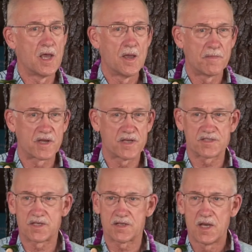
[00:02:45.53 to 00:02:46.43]
Because
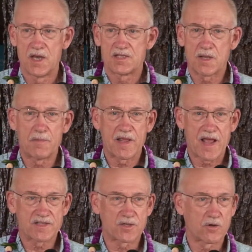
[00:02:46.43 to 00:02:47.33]
somebody
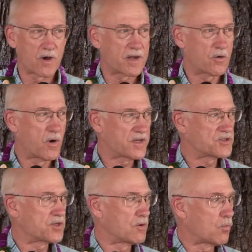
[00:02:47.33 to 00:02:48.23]
asked a great question: